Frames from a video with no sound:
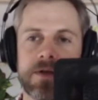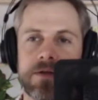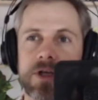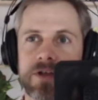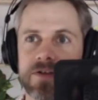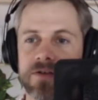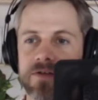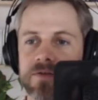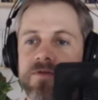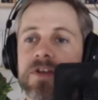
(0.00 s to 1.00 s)
you know, sort of the
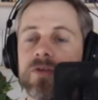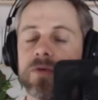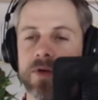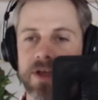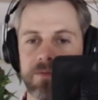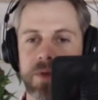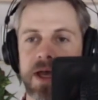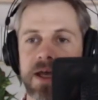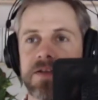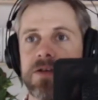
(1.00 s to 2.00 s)
visual
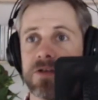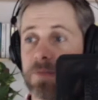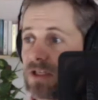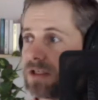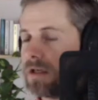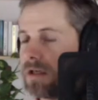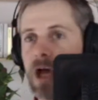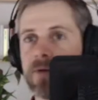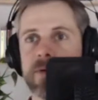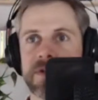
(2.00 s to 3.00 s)
impact, you know, especially at the
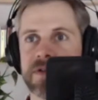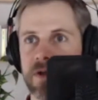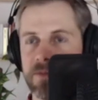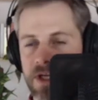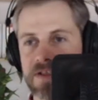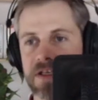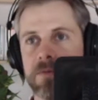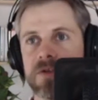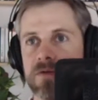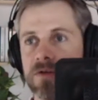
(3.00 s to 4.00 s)
moment when so many
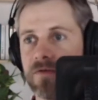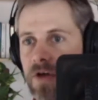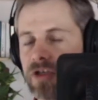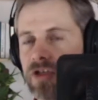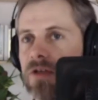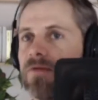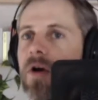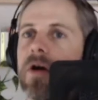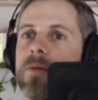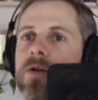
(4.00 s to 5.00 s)
teams are in a virtual
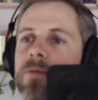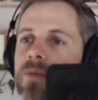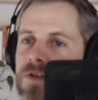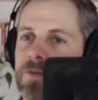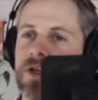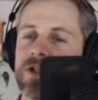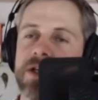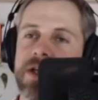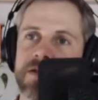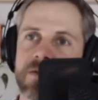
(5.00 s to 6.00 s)
environment, but
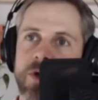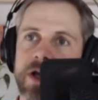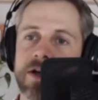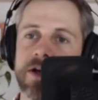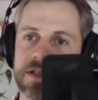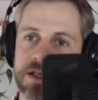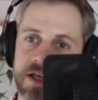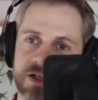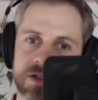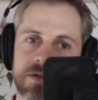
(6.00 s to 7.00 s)
especially as and when
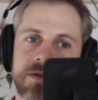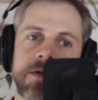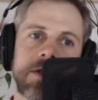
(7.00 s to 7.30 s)
isolation,